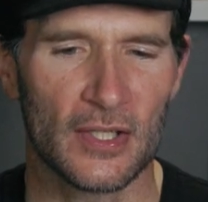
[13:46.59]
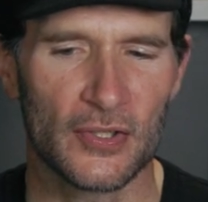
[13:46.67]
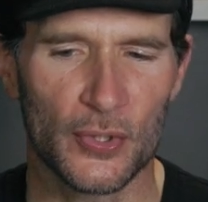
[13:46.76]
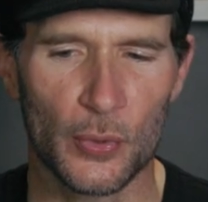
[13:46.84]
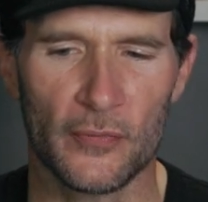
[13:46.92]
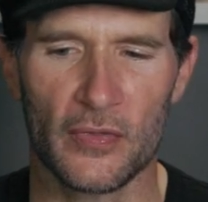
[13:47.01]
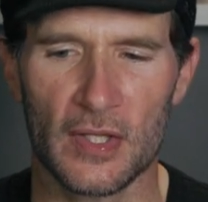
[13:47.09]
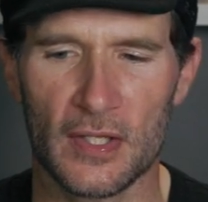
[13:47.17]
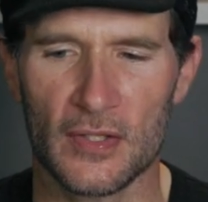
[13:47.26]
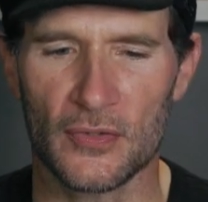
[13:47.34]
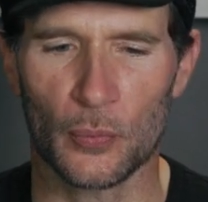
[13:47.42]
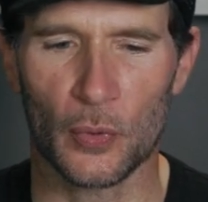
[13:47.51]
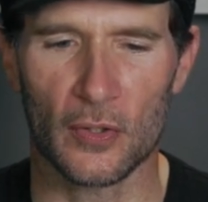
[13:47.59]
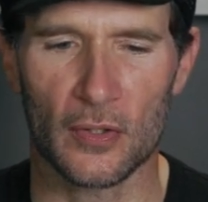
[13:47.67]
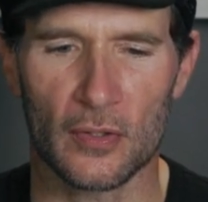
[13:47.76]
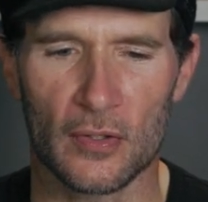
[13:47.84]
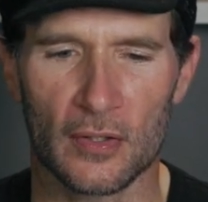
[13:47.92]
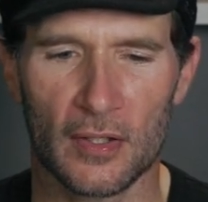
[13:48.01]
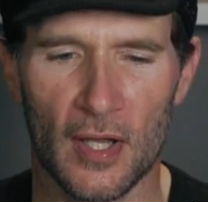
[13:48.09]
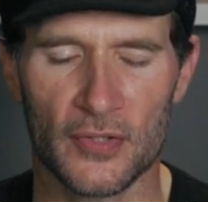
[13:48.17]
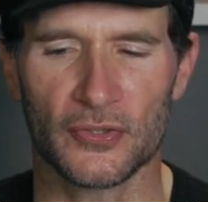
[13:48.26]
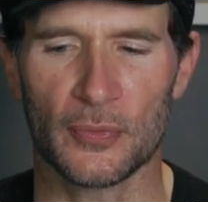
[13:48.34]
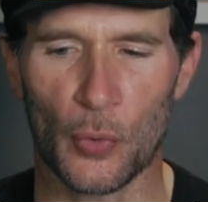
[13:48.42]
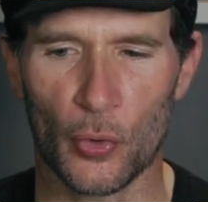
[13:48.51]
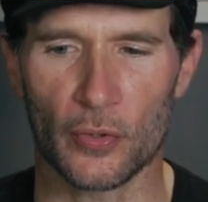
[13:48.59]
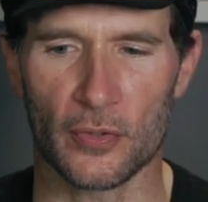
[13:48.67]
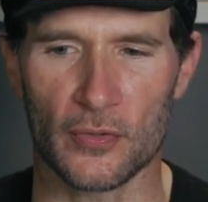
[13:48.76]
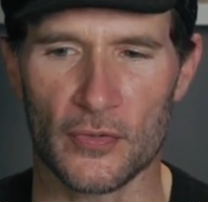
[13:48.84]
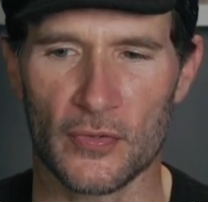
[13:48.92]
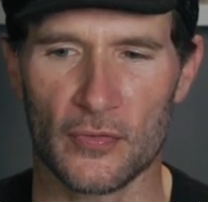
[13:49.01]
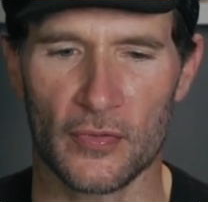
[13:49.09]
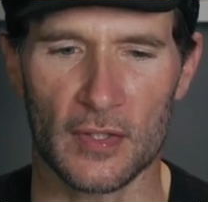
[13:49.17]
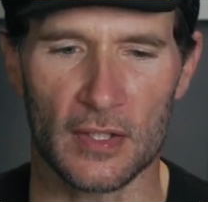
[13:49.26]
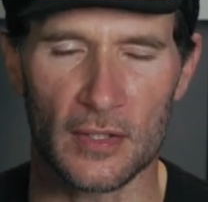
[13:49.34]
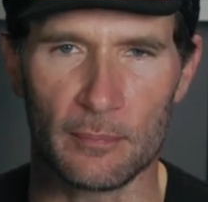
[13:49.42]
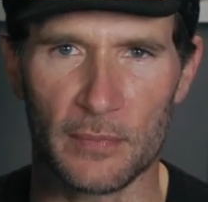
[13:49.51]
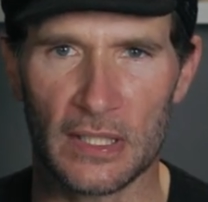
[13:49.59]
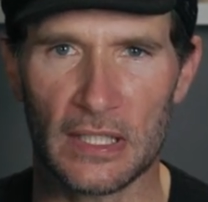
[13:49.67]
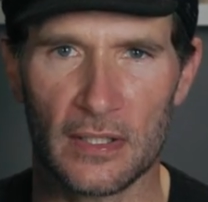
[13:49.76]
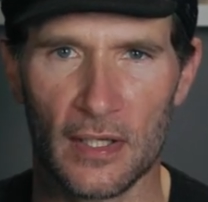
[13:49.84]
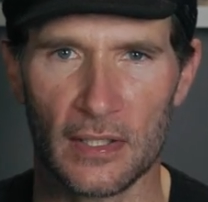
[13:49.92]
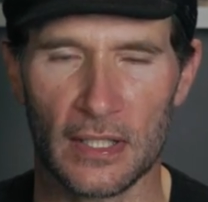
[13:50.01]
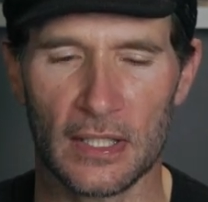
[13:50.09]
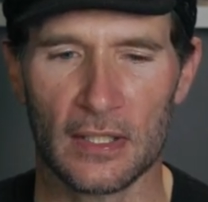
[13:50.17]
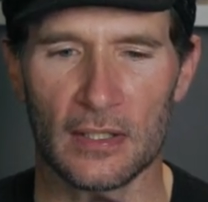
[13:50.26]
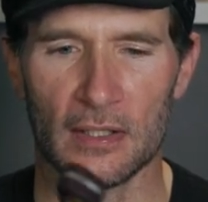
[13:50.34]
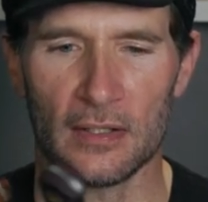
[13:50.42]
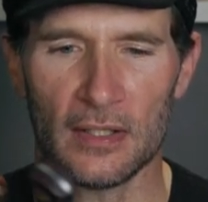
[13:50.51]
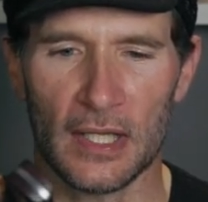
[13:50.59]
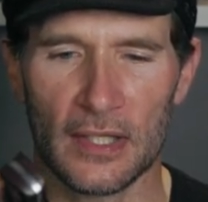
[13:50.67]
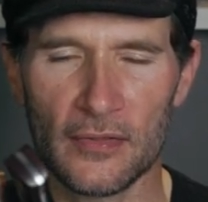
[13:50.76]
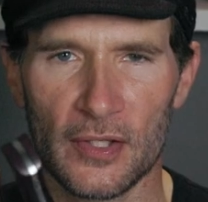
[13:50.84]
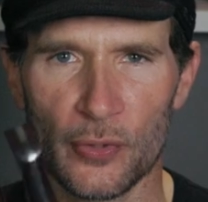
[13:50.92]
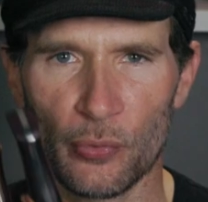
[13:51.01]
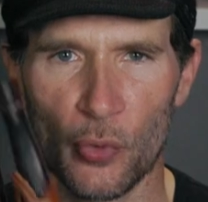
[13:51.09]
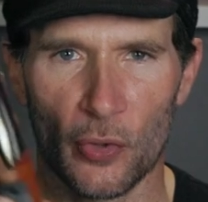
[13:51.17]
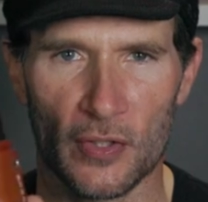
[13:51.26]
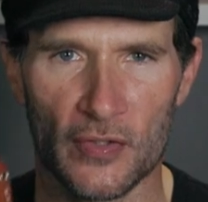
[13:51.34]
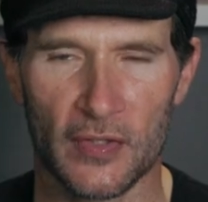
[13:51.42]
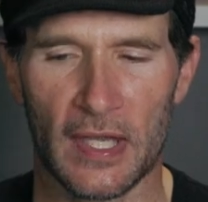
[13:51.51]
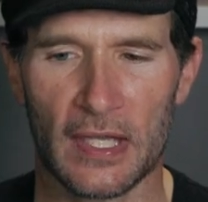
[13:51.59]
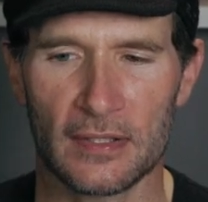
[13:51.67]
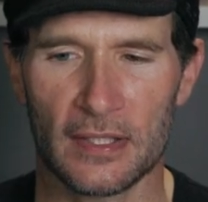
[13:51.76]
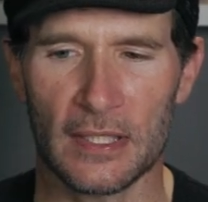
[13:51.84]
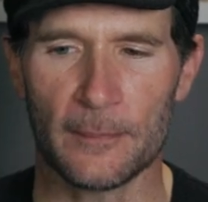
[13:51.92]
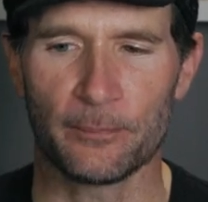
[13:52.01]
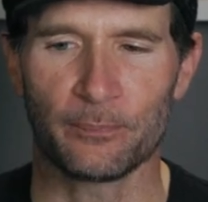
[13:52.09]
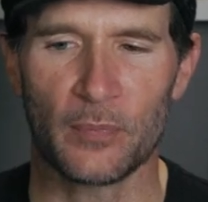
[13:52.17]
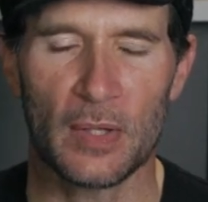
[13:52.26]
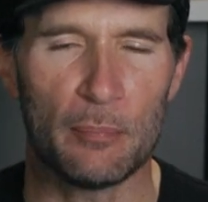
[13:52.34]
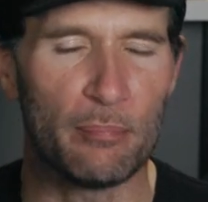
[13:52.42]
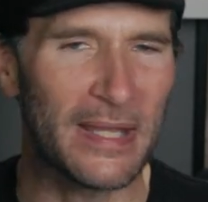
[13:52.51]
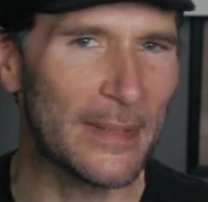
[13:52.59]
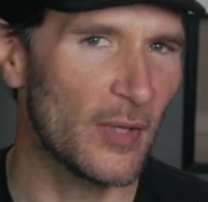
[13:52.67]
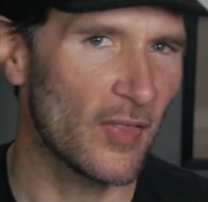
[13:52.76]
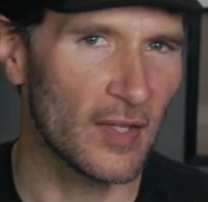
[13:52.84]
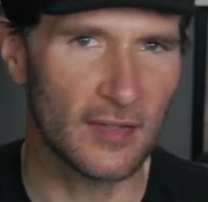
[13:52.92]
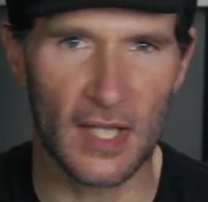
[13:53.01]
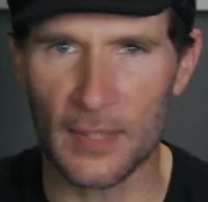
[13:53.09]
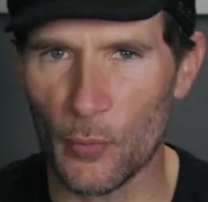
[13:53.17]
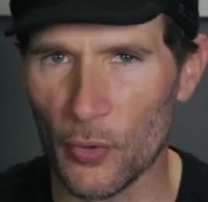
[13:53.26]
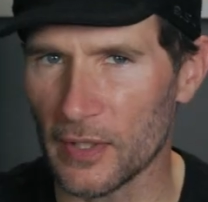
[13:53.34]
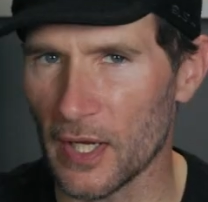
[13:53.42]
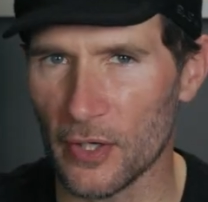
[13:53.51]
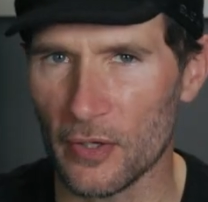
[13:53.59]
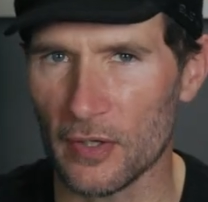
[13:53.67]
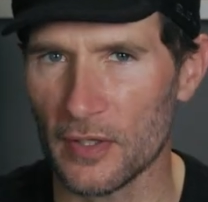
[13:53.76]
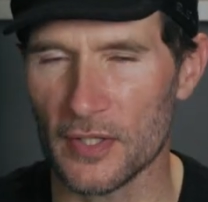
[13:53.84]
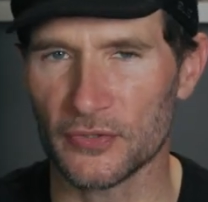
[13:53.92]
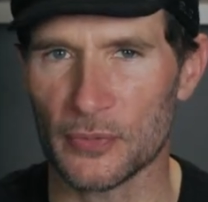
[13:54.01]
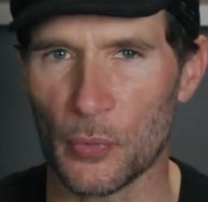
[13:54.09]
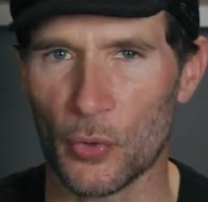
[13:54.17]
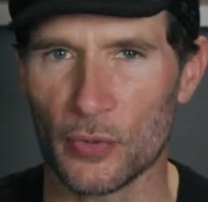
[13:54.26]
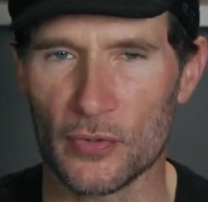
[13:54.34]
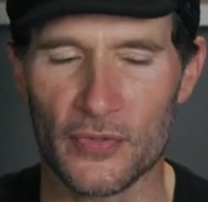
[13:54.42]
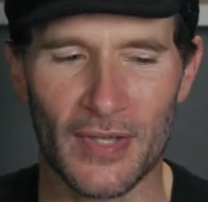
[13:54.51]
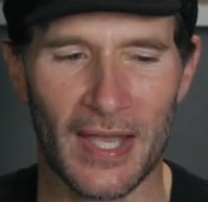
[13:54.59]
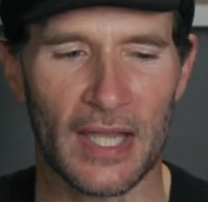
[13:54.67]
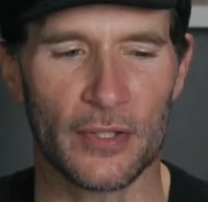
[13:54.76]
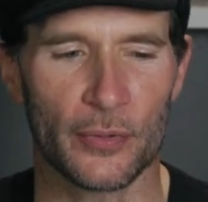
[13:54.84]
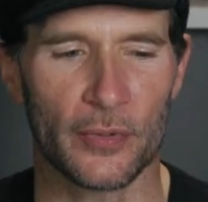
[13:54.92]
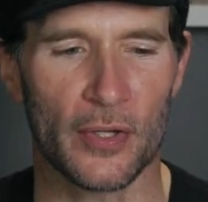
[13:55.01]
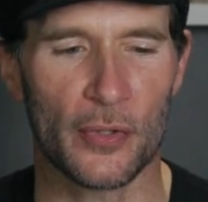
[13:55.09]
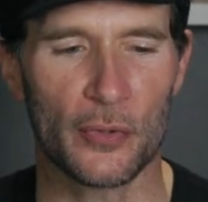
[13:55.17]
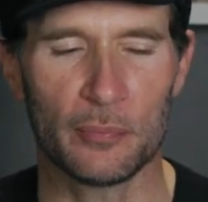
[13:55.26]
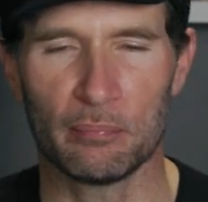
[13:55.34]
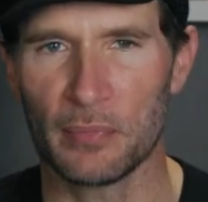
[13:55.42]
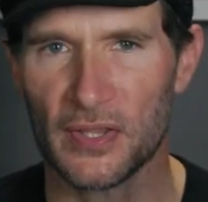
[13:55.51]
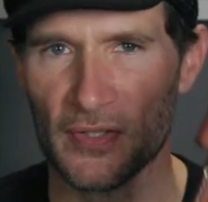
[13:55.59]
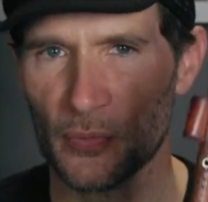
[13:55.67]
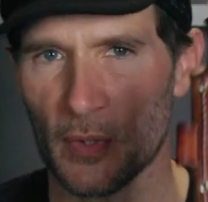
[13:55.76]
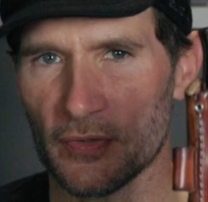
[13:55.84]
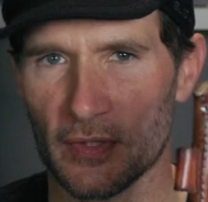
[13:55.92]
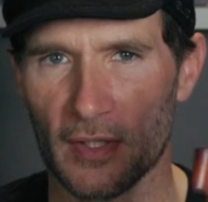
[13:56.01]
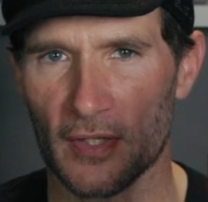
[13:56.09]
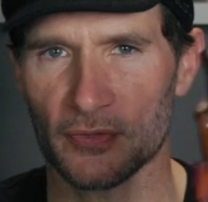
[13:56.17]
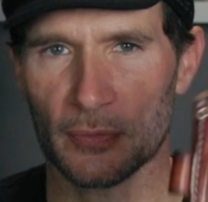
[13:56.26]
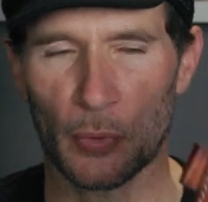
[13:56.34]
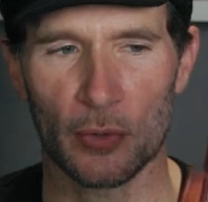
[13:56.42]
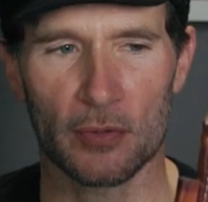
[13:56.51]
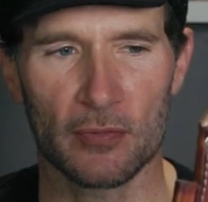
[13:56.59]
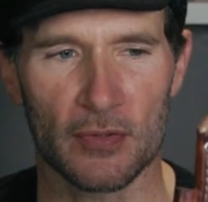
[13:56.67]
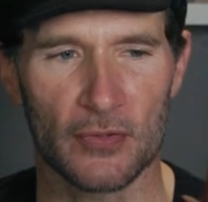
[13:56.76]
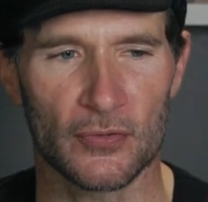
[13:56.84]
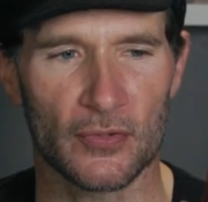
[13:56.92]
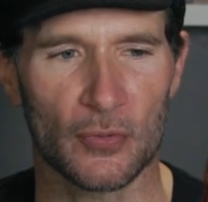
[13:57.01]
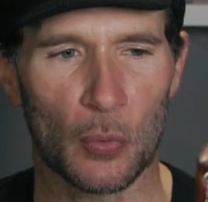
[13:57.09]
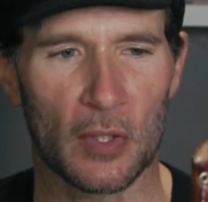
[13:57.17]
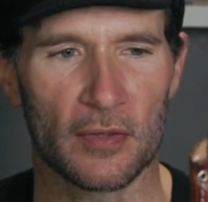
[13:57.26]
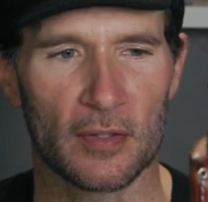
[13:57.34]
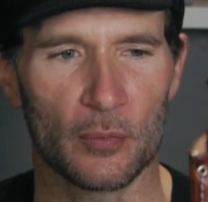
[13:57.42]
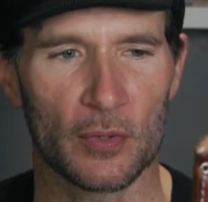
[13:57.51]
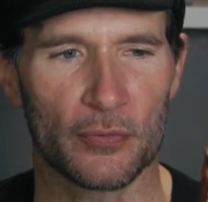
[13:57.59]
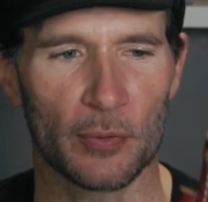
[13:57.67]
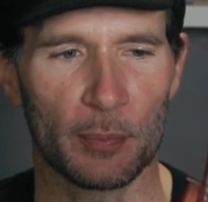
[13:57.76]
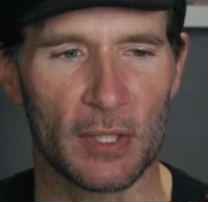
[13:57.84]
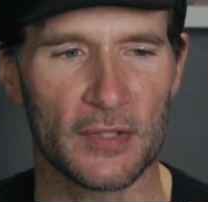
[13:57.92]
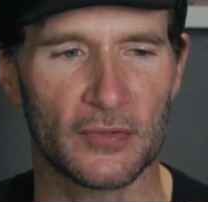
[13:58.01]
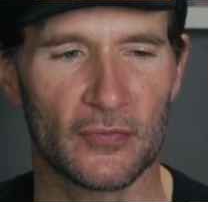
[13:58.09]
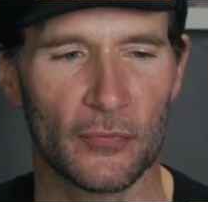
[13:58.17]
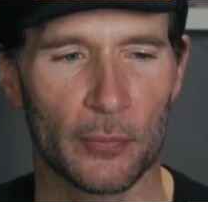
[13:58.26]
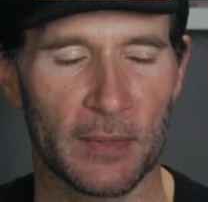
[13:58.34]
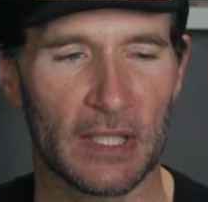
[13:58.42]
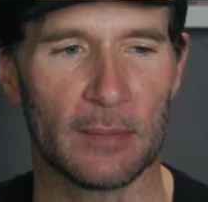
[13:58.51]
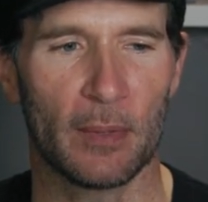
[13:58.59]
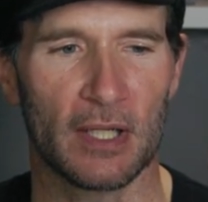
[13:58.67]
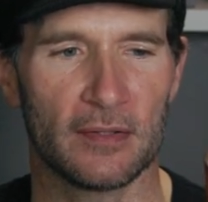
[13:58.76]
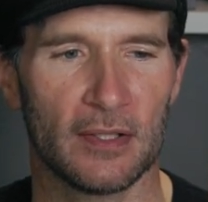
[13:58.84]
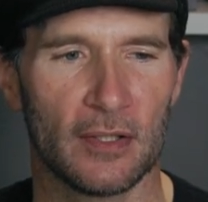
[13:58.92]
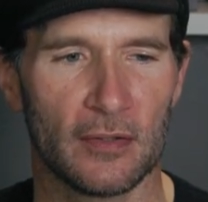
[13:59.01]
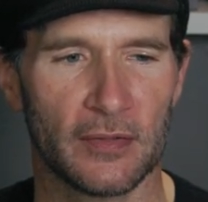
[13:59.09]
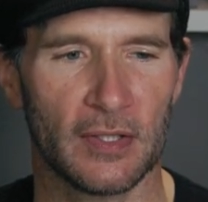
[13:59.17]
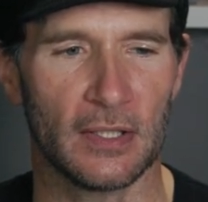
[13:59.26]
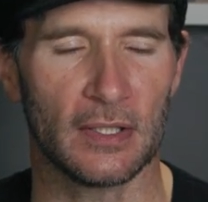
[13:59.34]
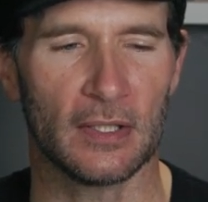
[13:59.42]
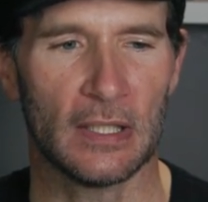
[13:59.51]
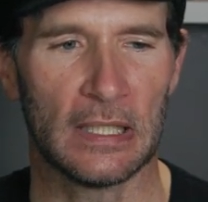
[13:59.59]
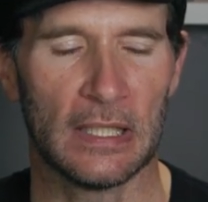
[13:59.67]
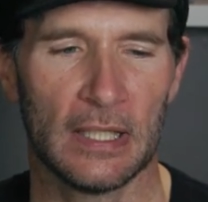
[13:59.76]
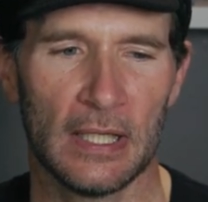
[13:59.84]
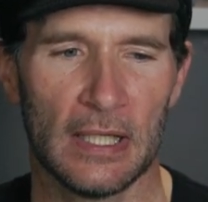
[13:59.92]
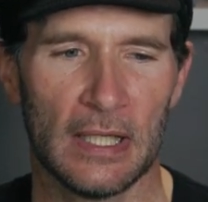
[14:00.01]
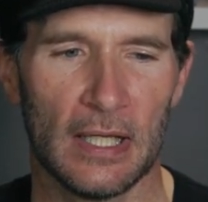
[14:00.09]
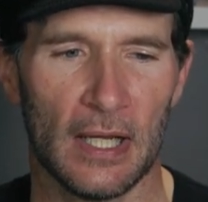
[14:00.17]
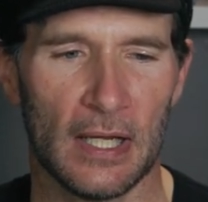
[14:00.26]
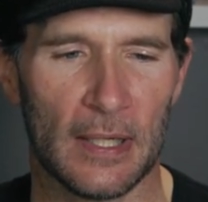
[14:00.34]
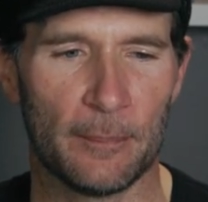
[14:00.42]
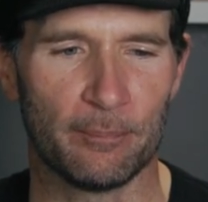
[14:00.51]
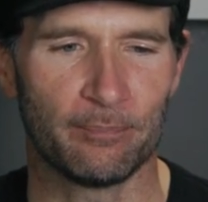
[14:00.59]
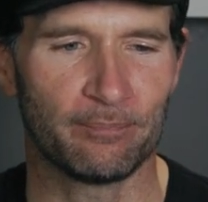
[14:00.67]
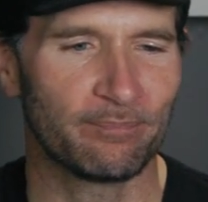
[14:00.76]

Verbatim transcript: Two of these were custom orders, the Mini Gunny and the Aurora Scandi. Maybe they take more care on custom orders, I don't know, but this wasn't a custom order. This is just one that was replaced for me by DLT. Um,